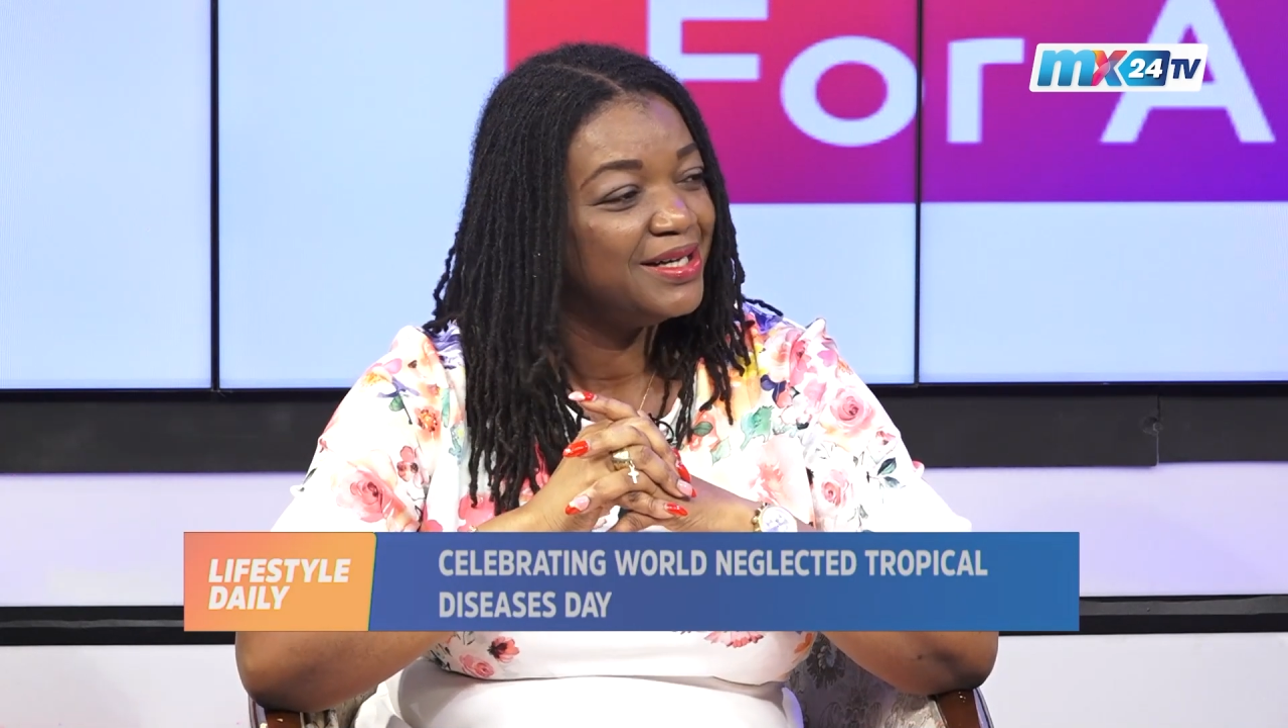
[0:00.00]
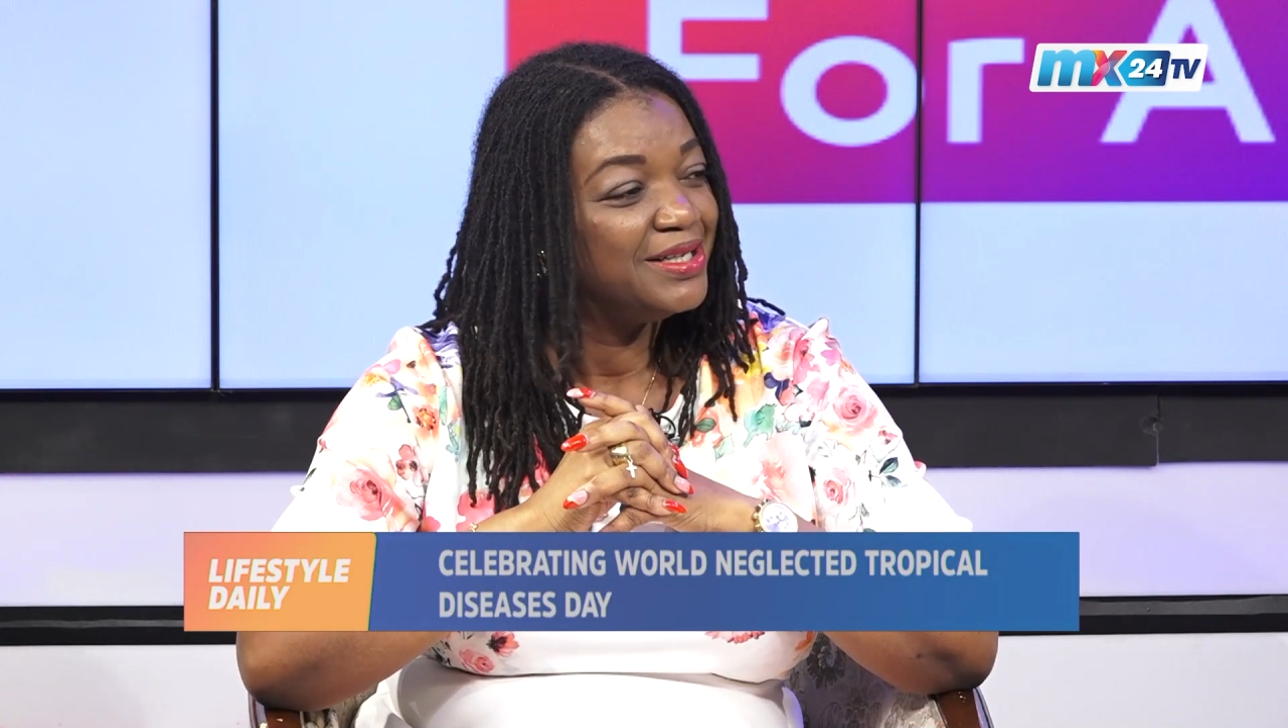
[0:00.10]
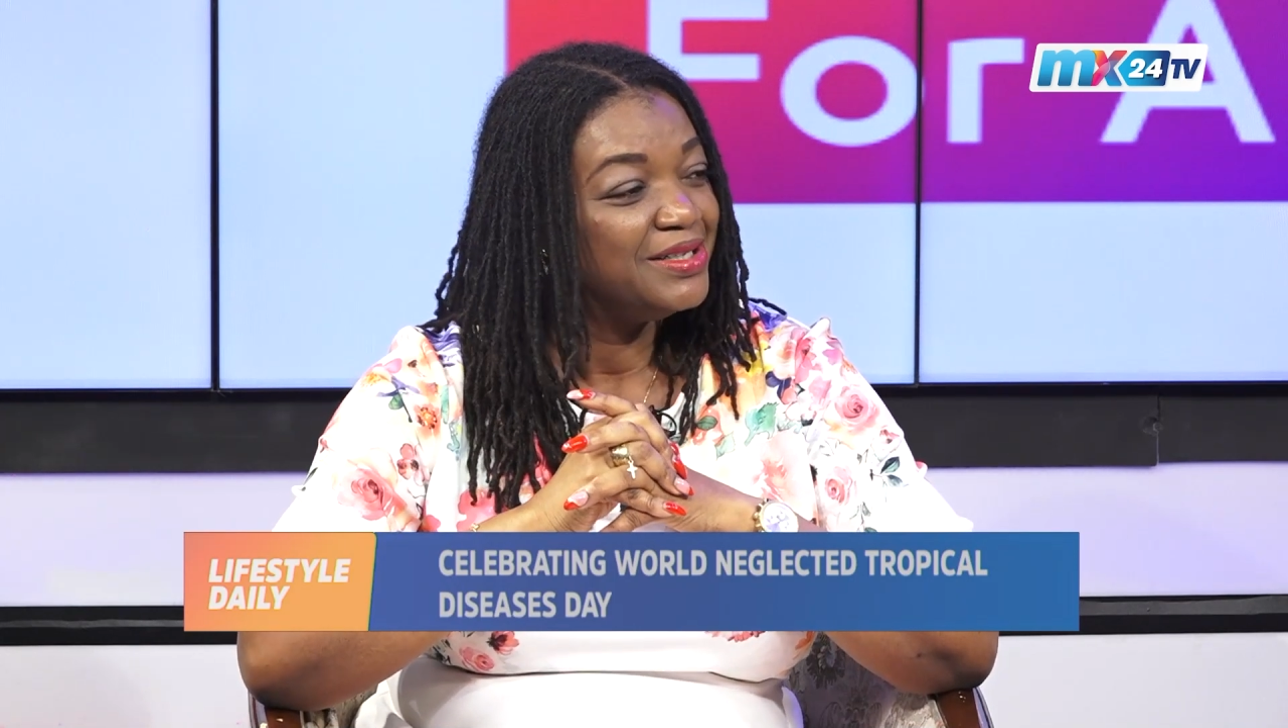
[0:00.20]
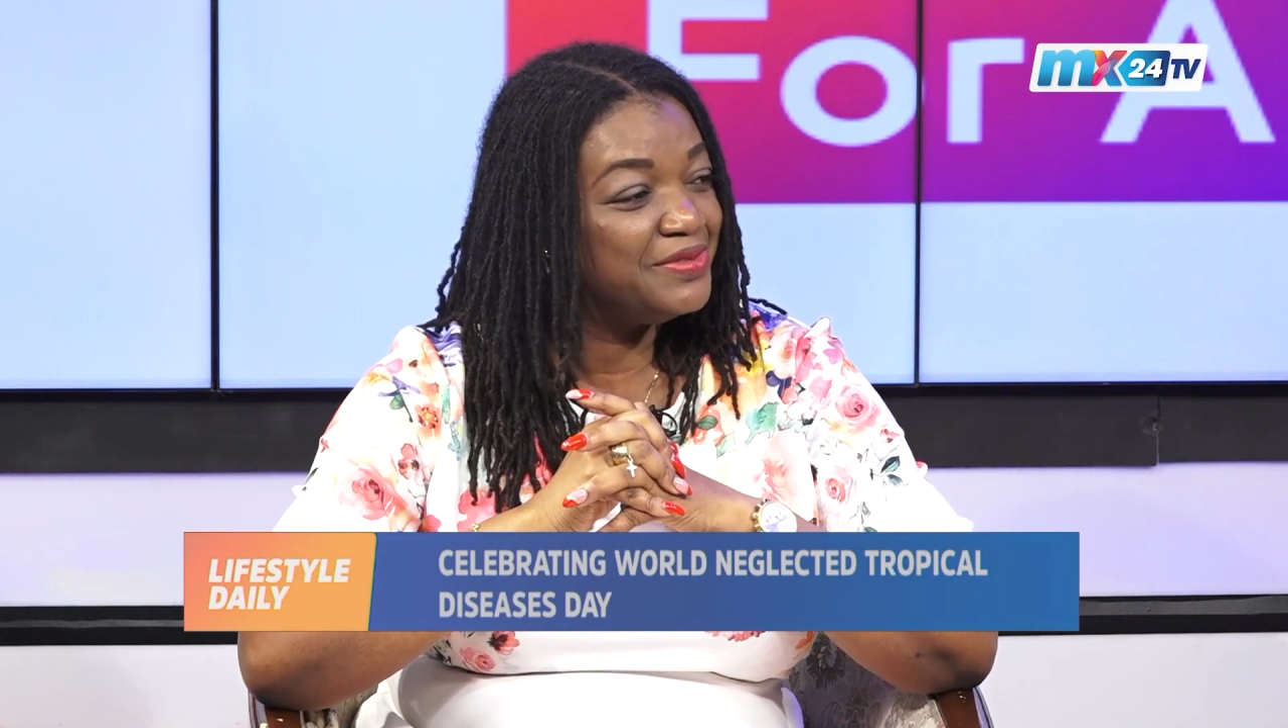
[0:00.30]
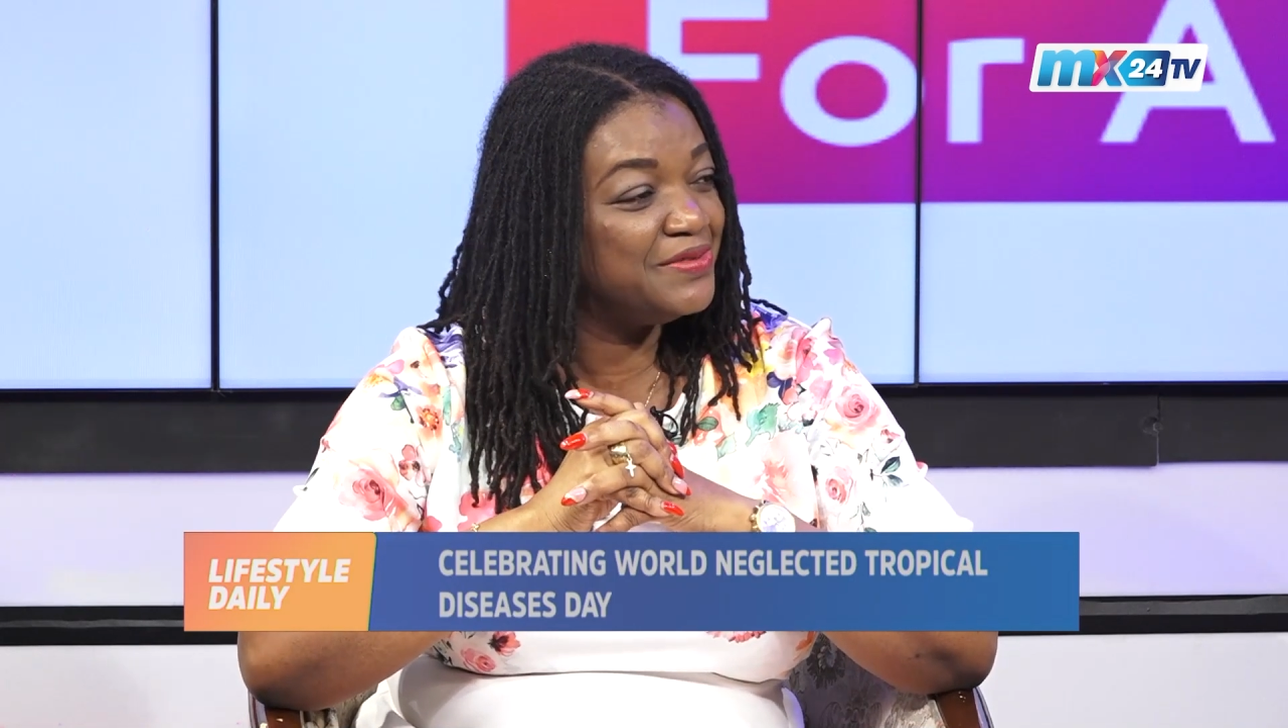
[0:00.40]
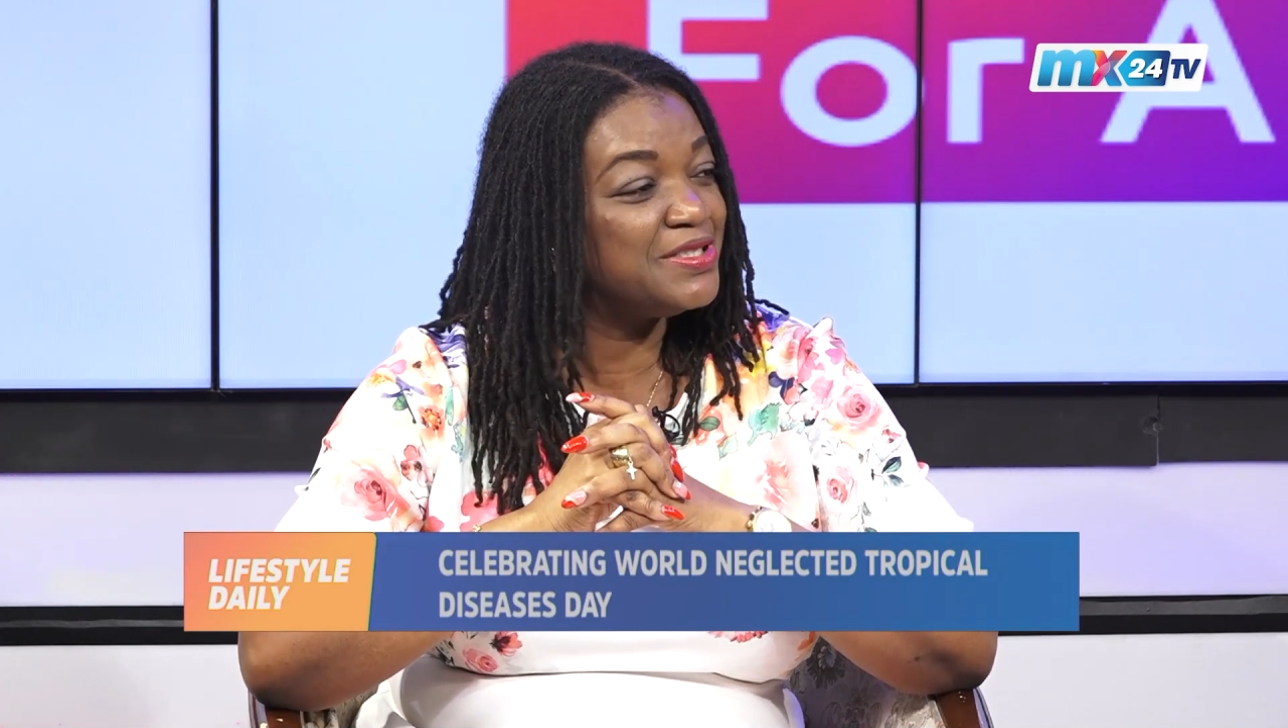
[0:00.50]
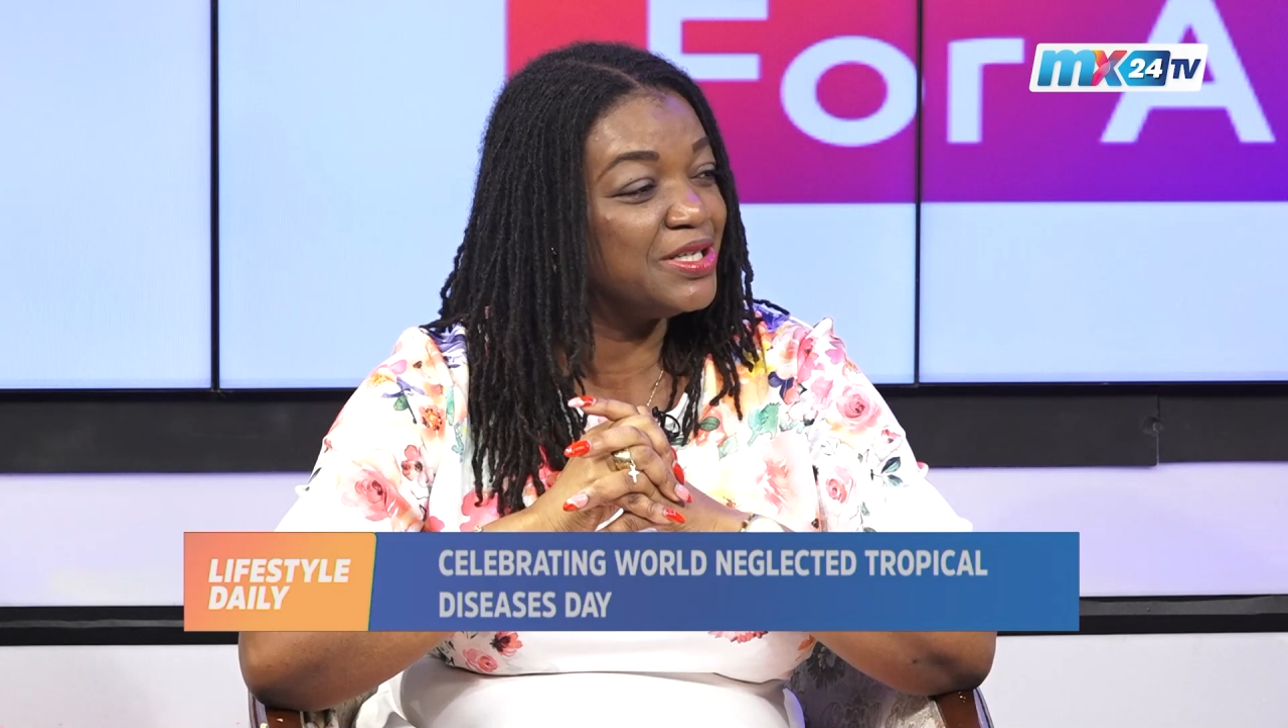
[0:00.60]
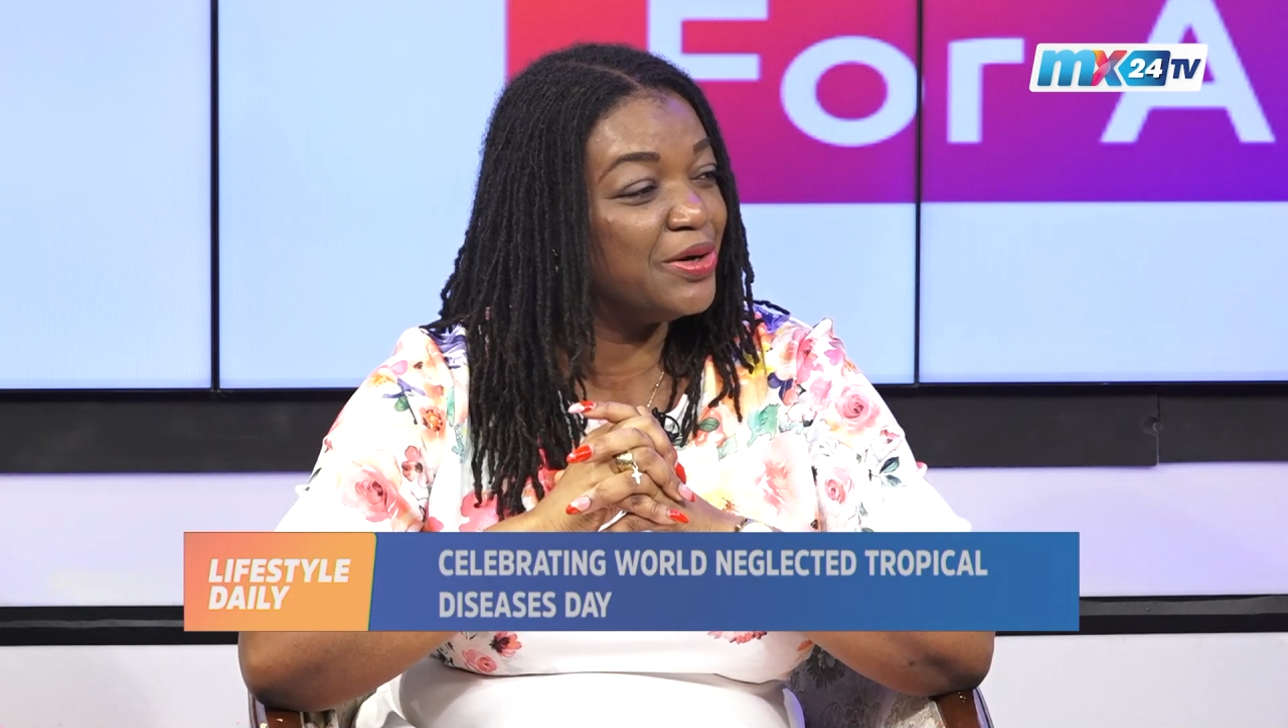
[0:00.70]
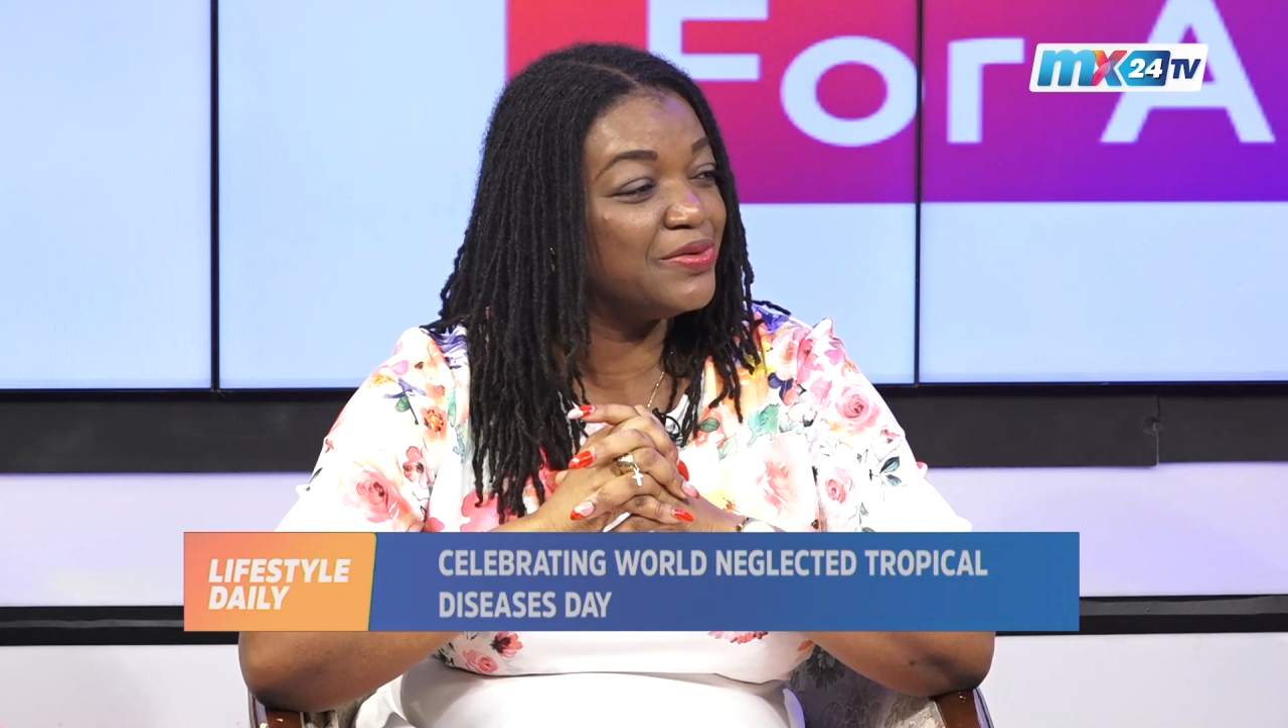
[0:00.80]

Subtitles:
15 of